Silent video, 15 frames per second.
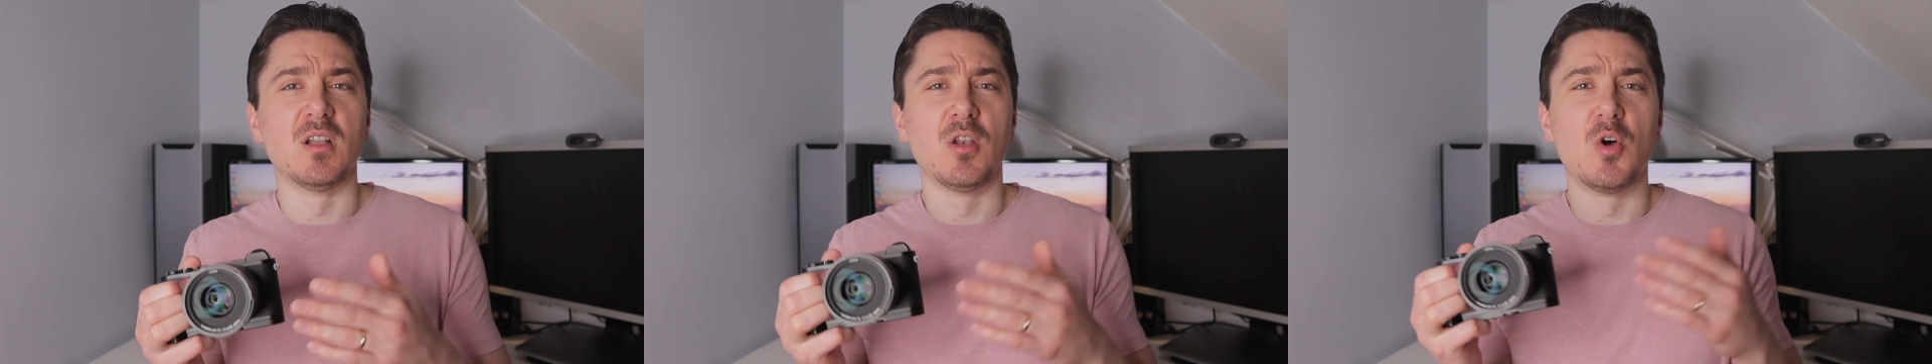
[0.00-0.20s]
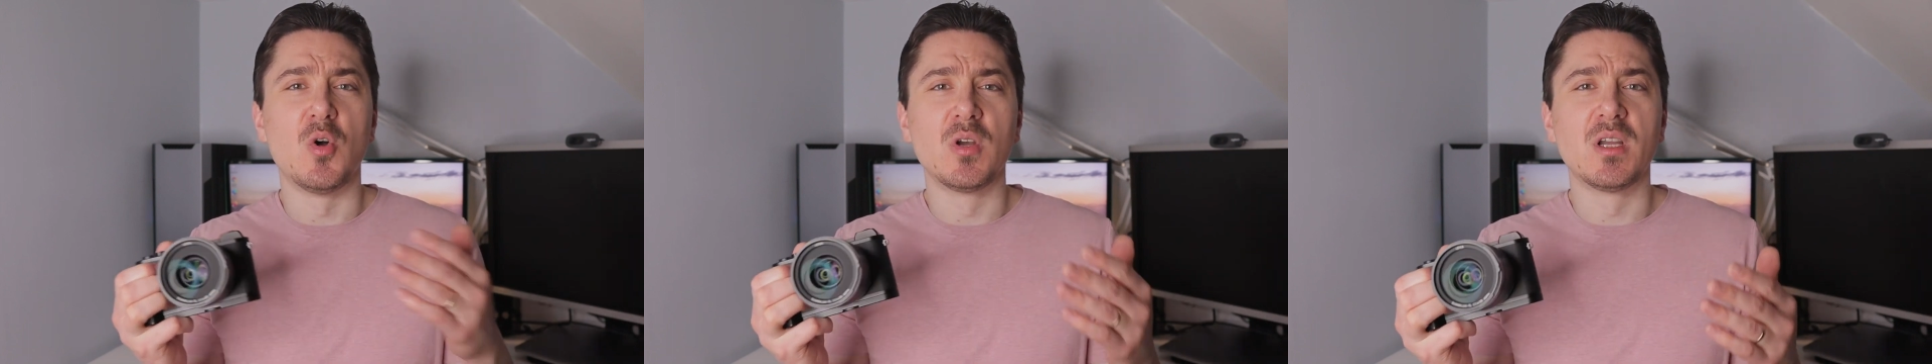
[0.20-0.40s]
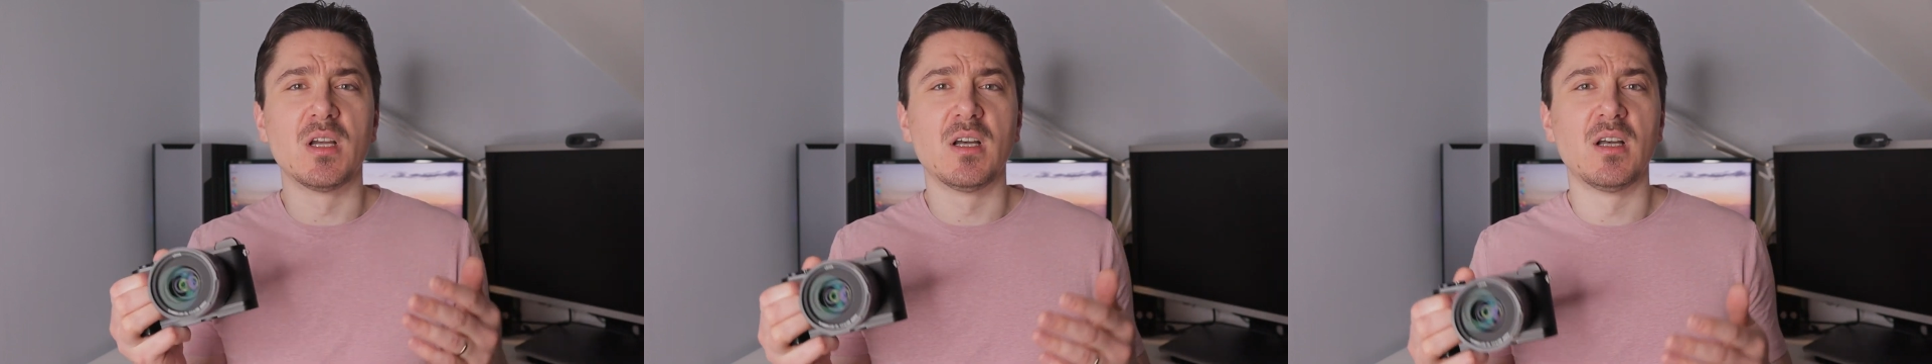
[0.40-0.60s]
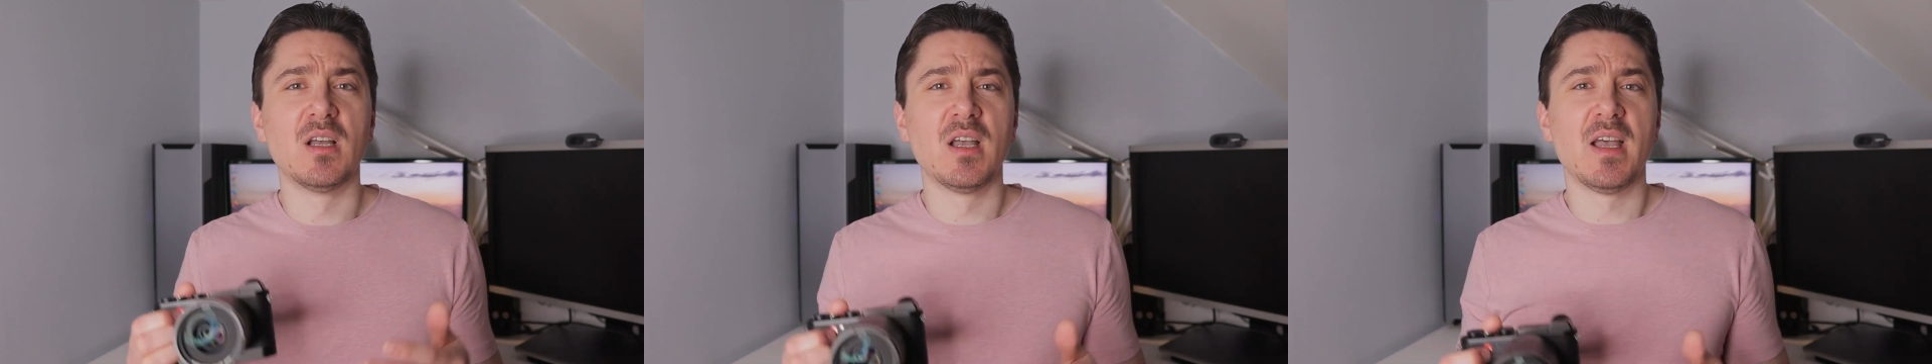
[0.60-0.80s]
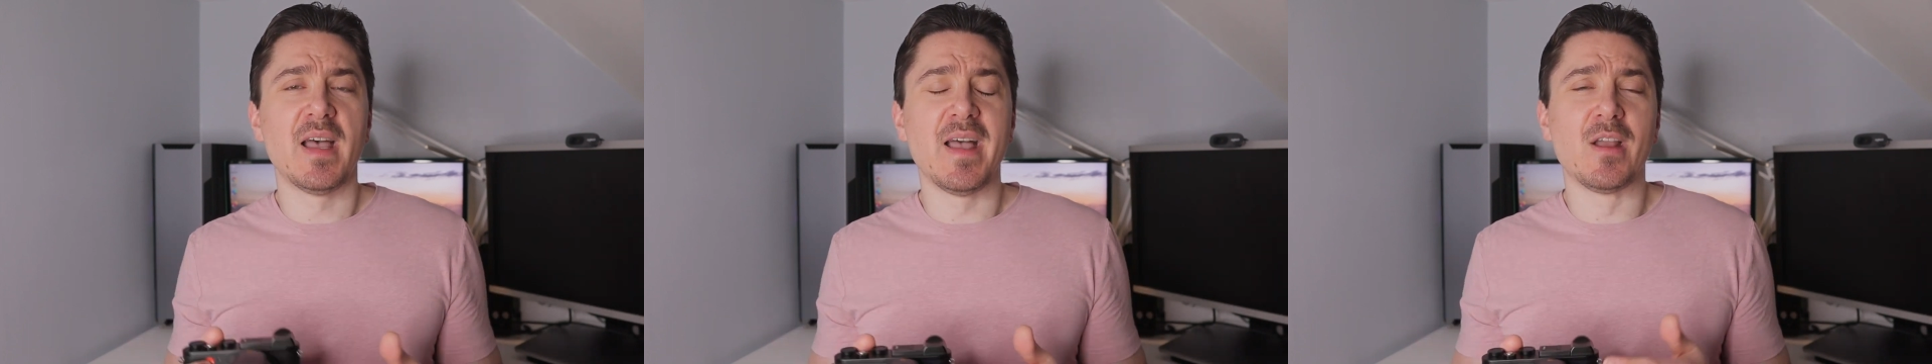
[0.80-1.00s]
longer
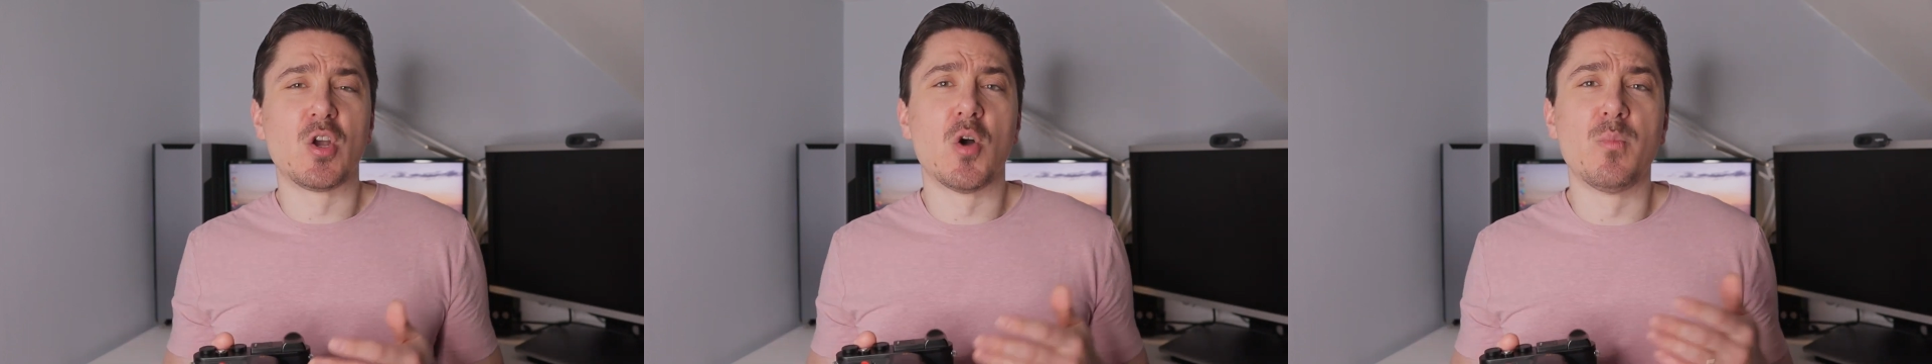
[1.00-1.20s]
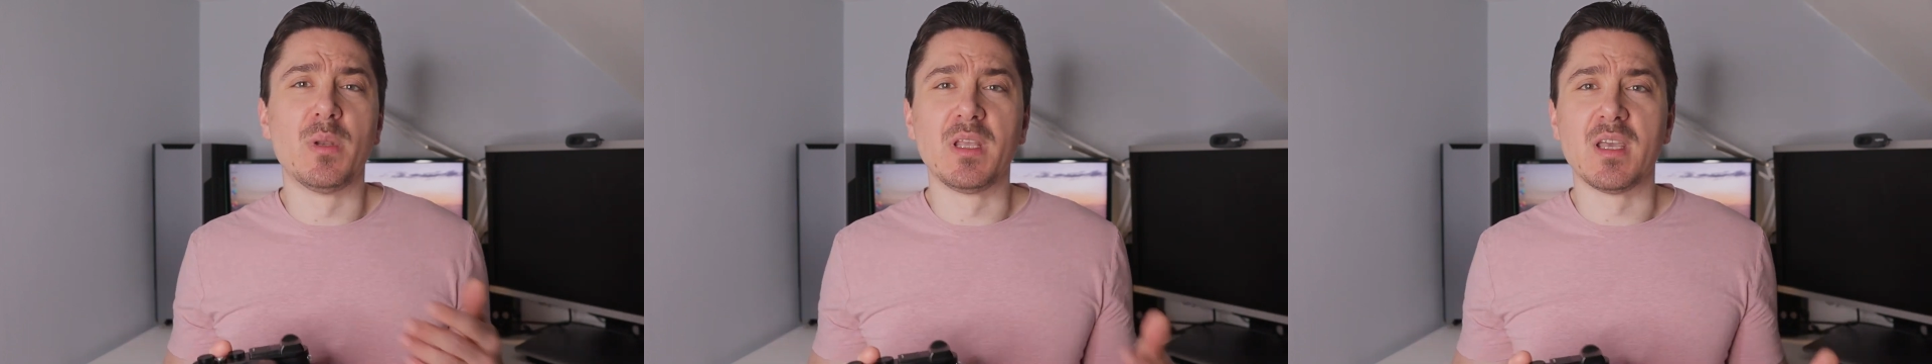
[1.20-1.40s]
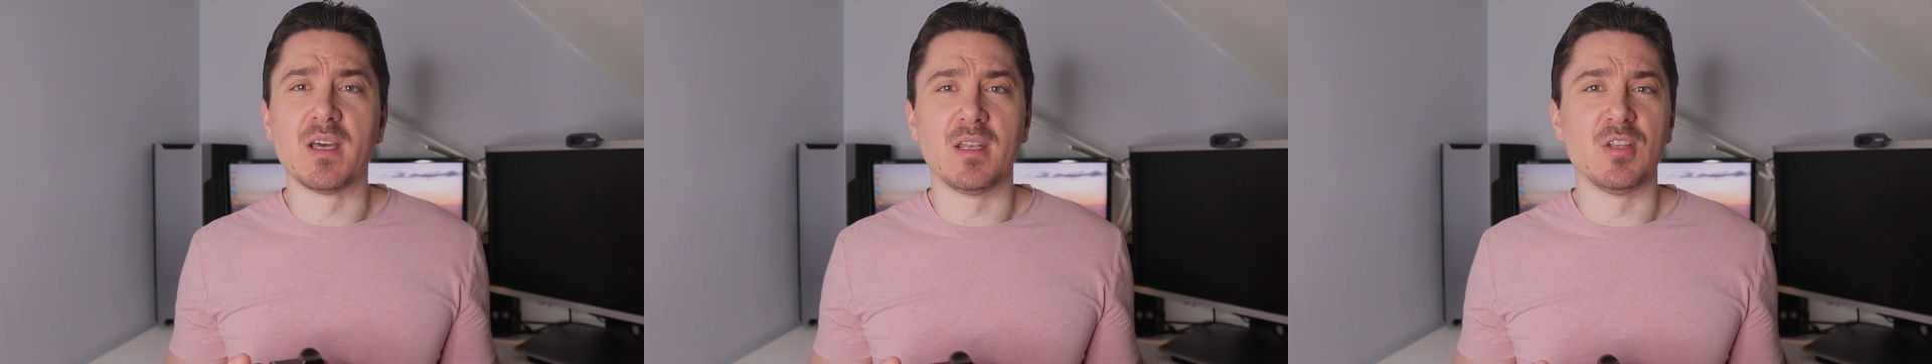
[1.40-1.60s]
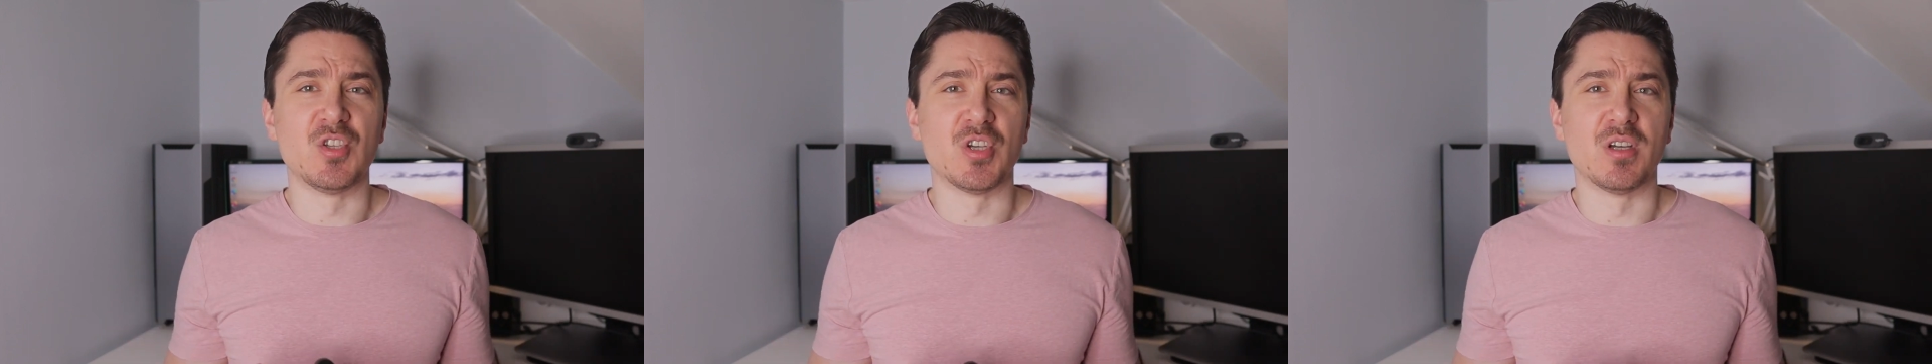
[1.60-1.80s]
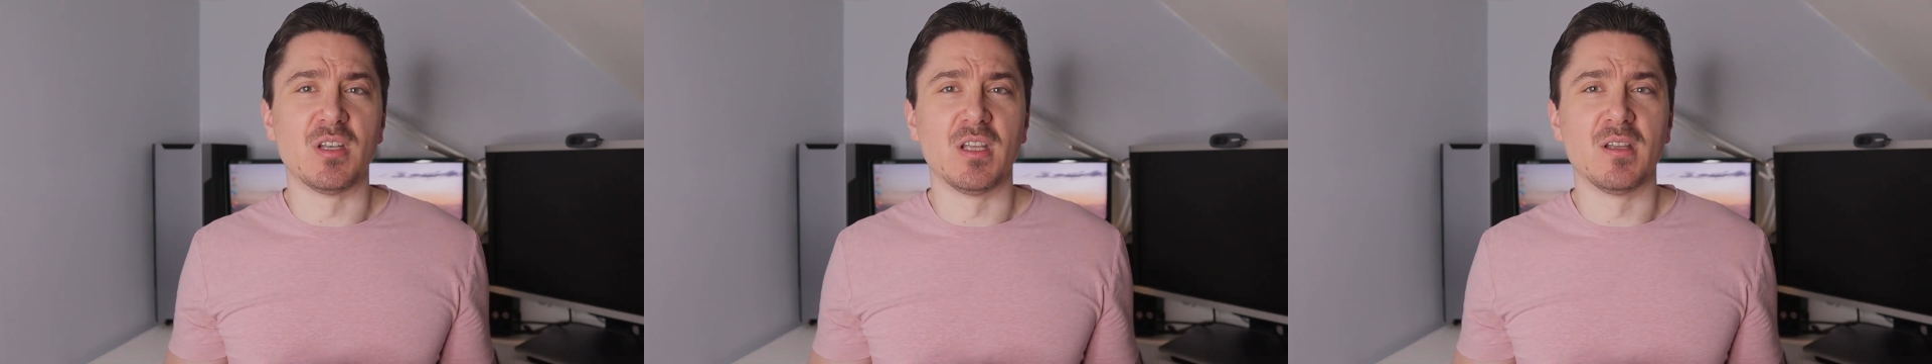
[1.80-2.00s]
and complicated
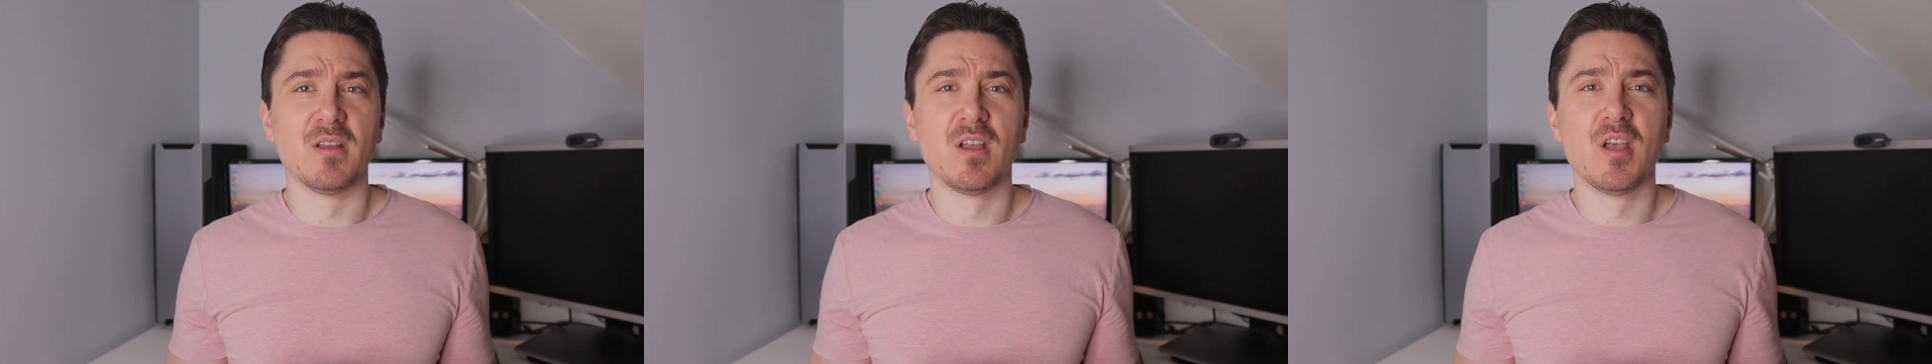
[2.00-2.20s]
journey.